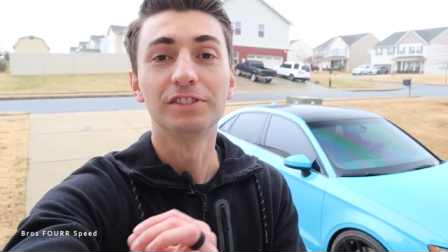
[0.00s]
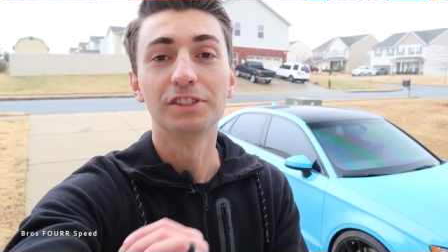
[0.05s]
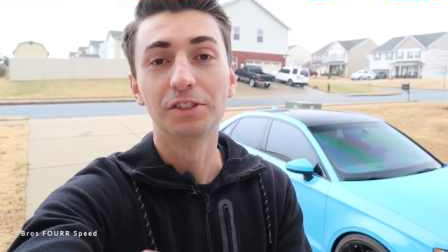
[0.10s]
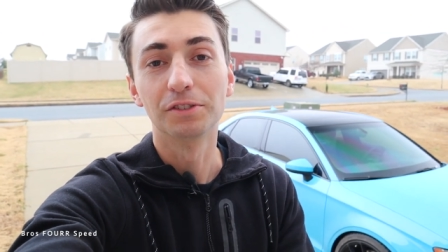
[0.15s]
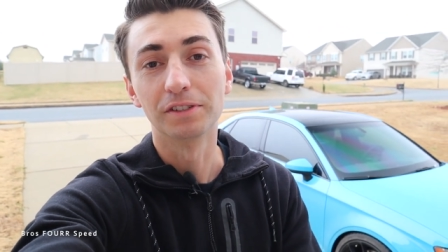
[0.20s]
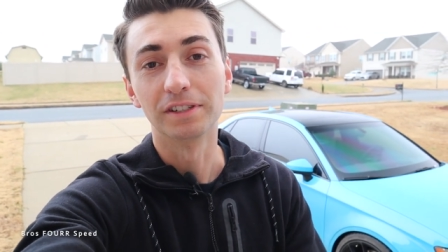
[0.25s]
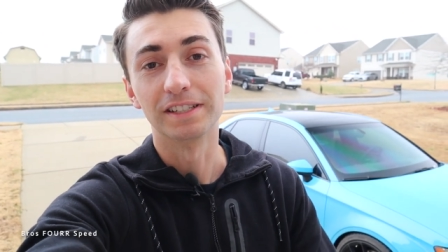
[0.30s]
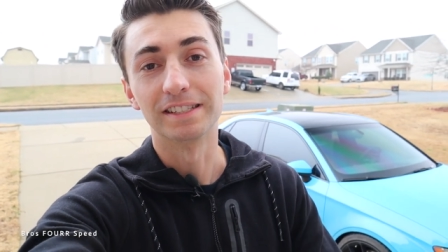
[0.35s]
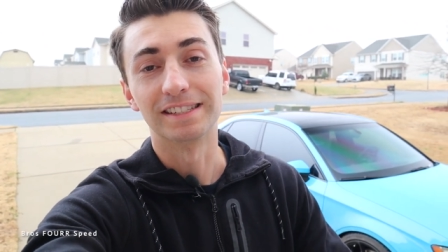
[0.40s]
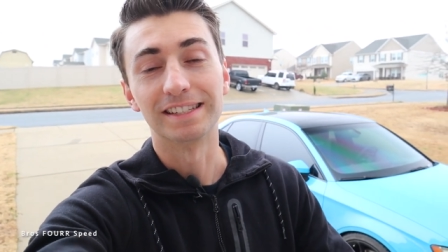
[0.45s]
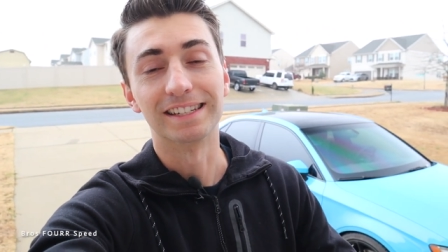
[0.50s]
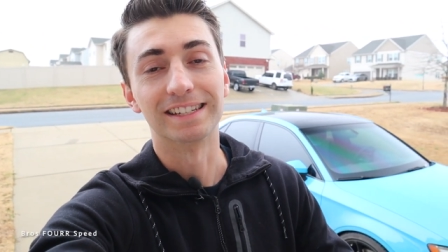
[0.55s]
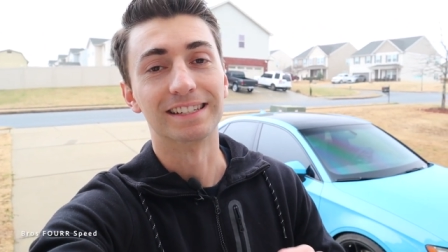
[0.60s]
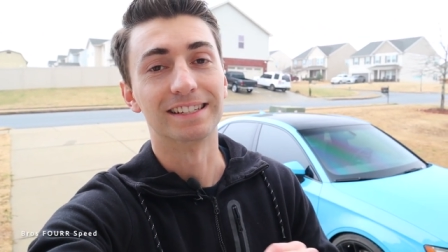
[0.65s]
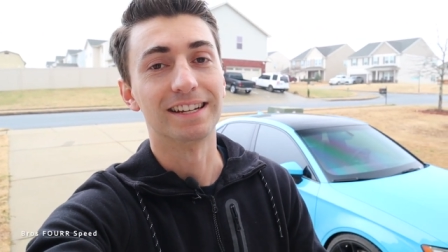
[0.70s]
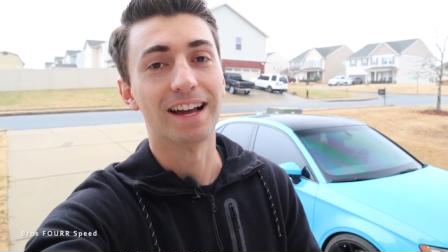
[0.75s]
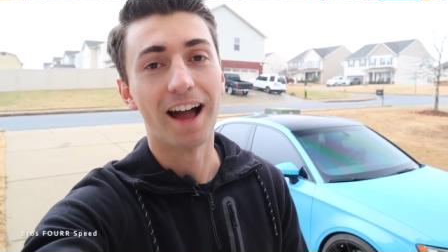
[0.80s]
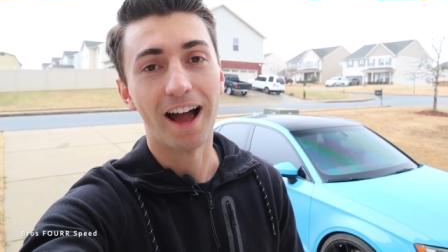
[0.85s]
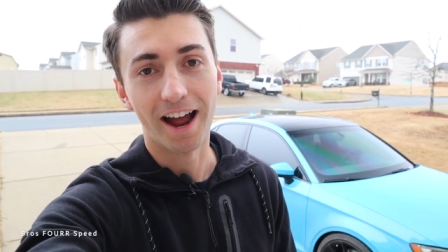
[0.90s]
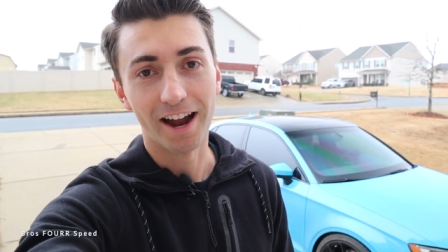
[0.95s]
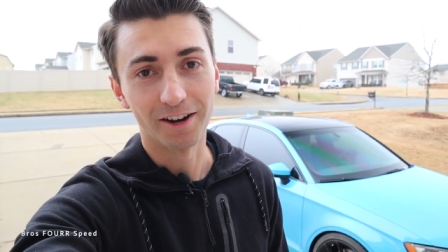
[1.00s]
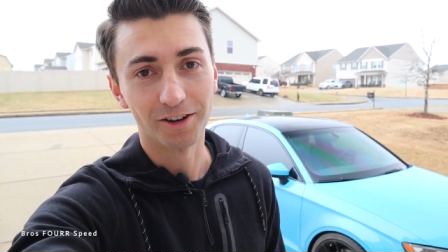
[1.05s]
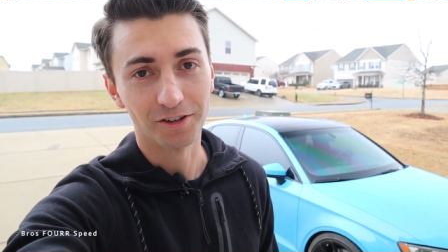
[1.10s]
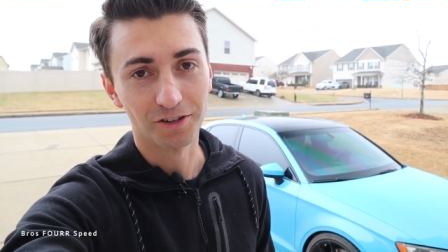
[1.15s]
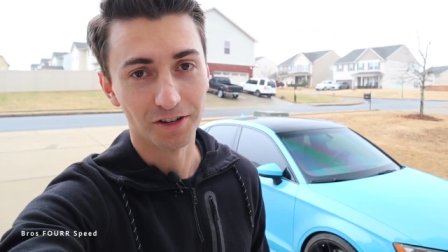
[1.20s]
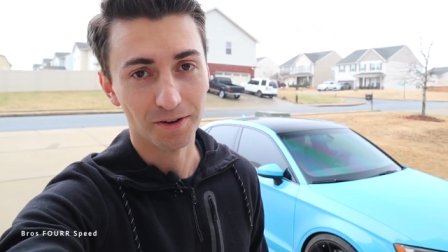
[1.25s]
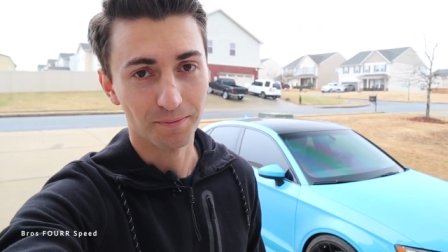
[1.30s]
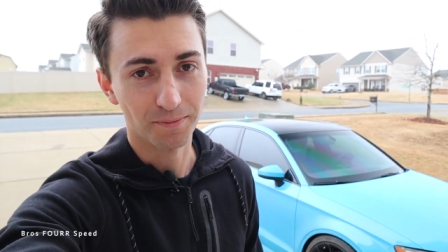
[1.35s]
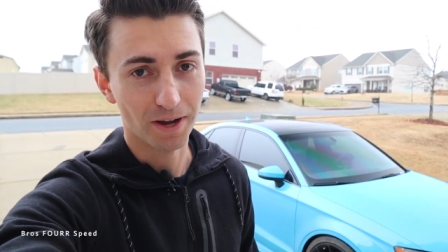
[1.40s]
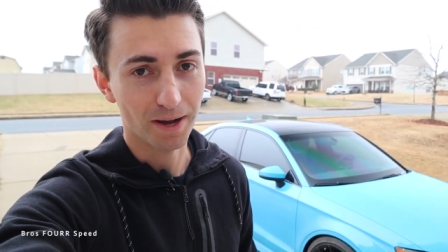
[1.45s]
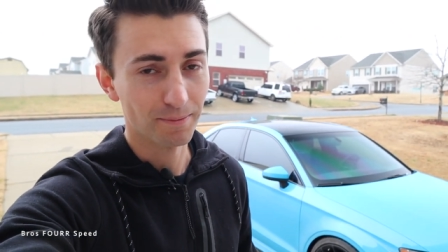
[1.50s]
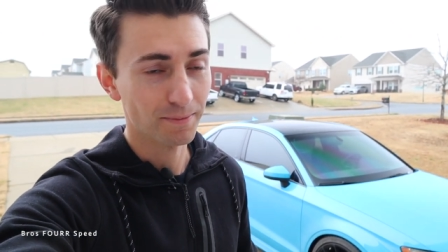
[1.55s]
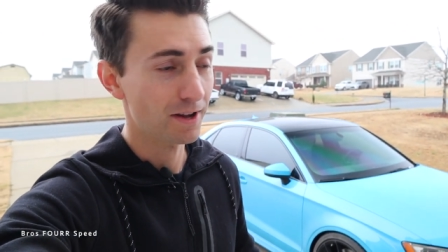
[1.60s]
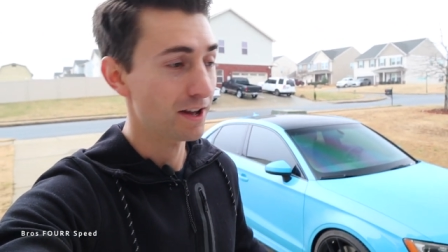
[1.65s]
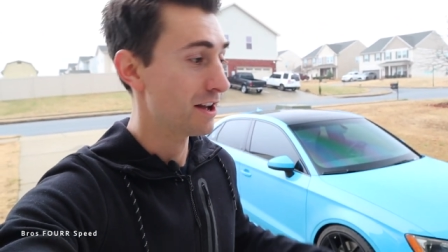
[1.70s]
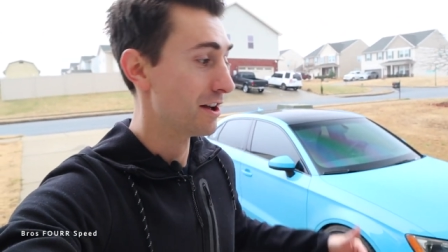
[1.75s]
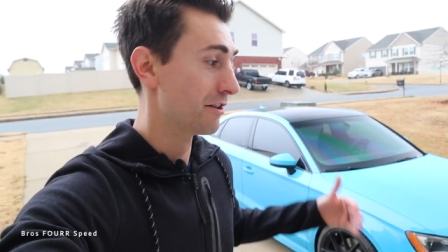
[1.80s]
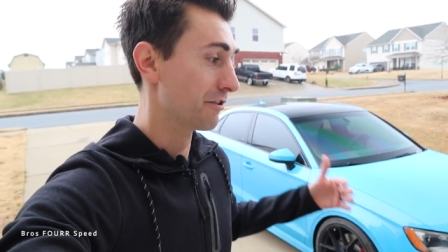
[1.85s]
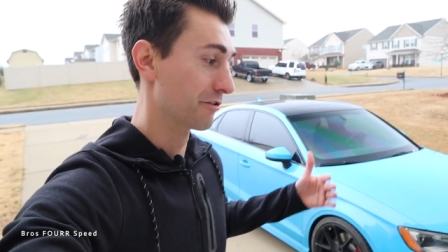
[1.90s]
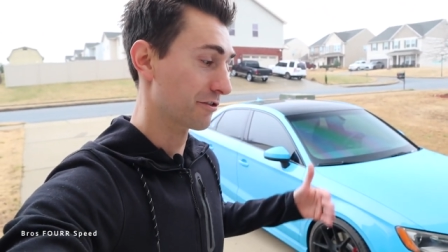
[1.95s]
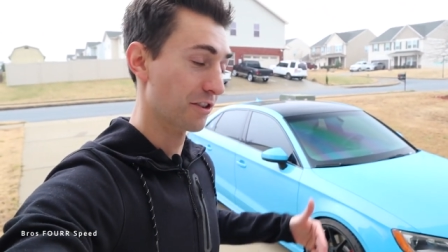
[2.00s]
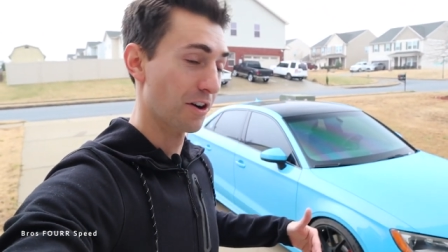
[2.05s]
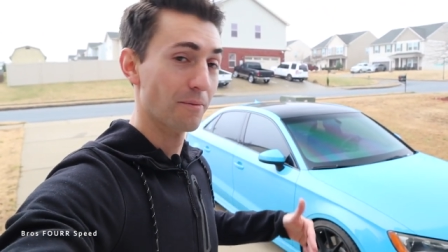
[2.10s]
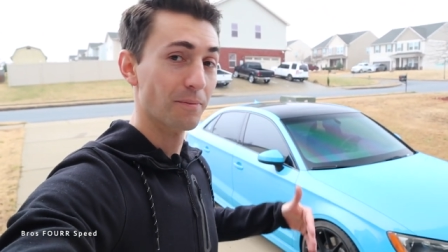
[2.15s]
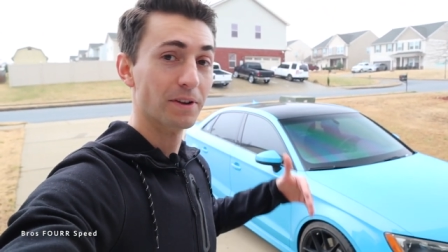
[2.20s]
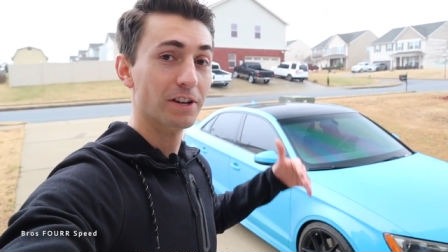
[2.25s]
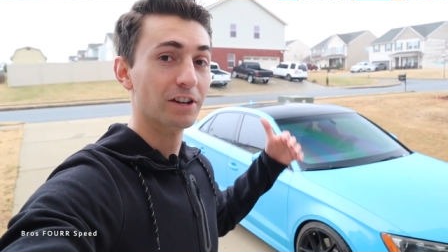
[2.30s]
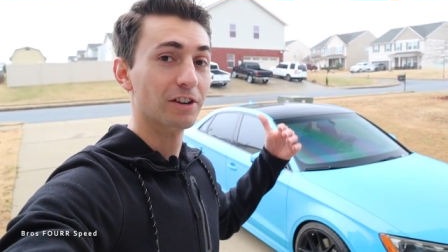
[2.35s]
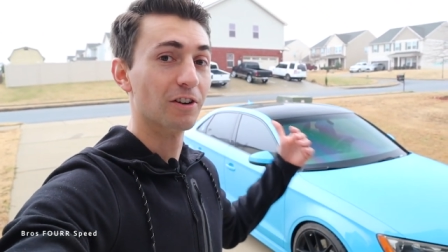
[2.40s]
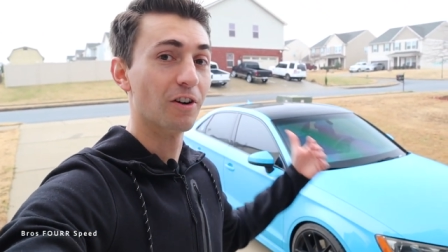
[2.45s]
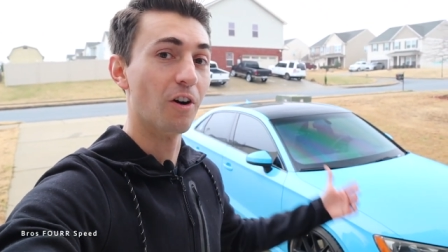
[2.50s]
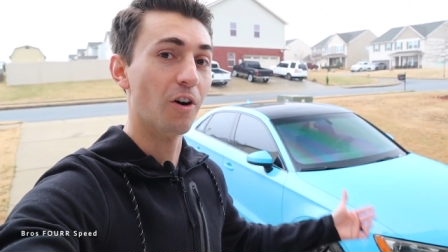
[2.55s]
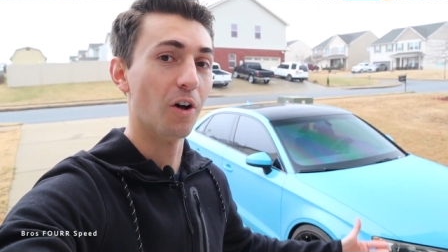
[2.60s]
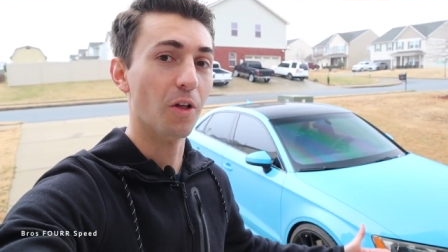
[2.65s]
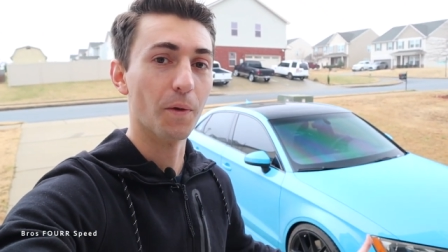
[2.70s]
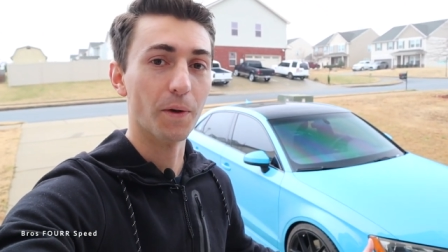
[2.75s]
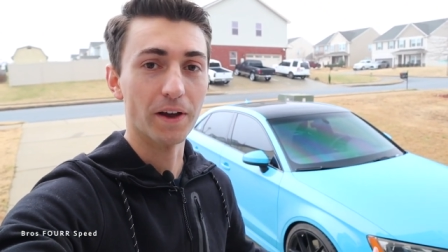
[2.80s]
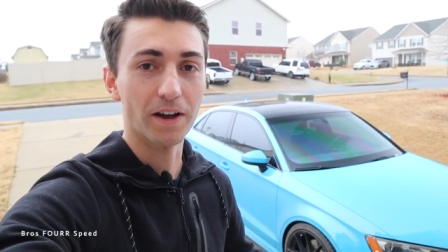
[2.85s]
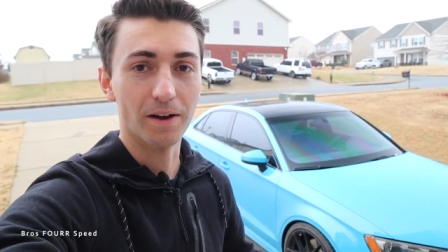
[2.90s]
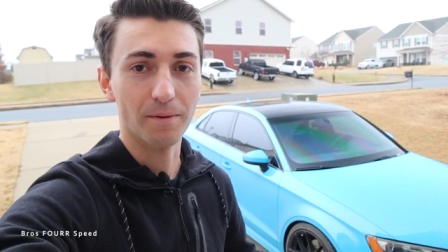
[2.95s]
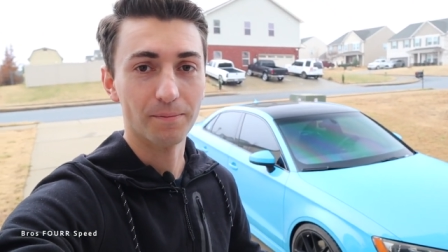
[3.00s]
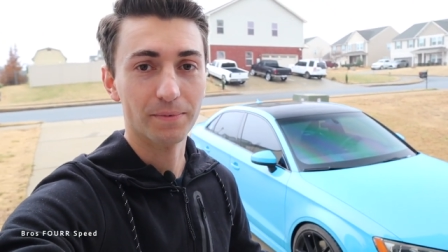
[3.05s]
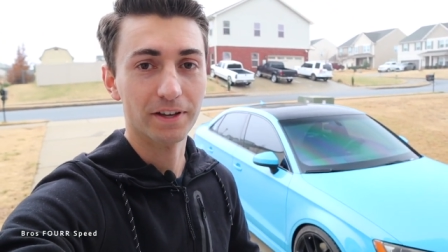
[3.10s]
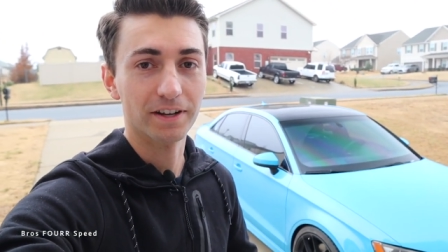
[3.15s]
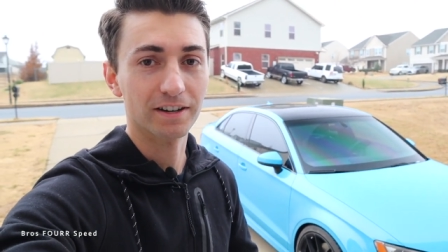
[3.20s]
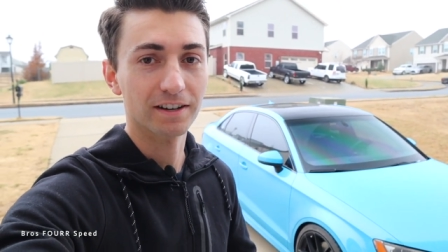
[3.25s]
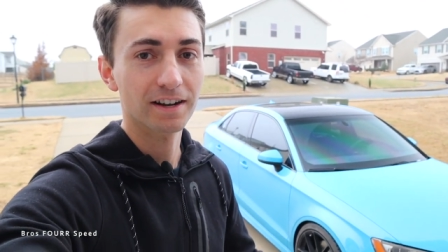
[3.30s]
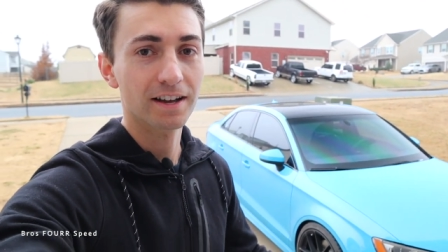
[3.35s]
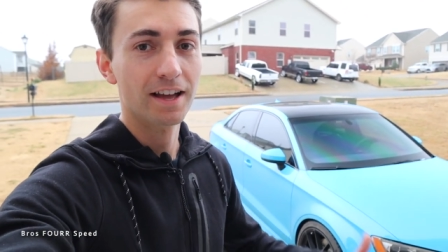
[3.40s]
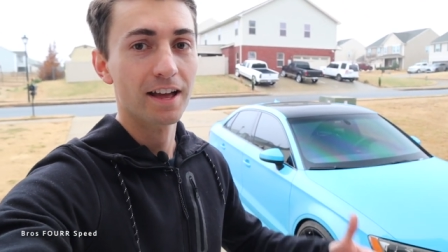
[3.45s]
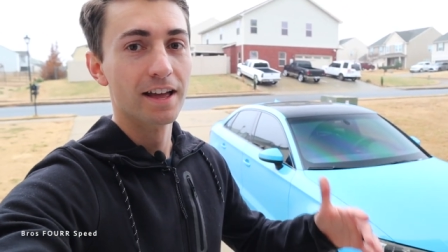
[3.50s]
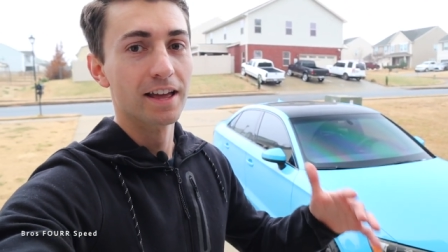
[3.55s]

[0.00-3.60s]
degrees the entire trip up from here all the way up there.